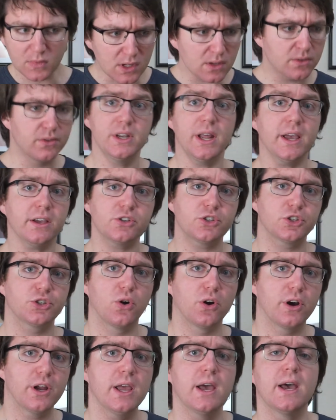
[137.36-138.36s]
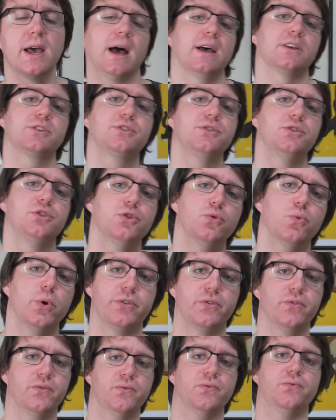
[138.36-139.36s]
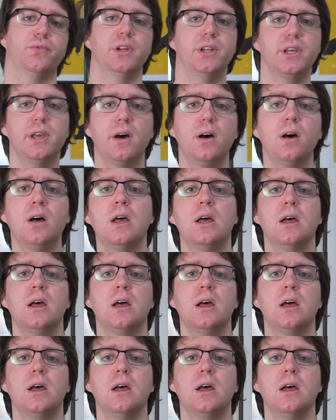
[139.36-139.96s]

The next story has to do with Nvidia.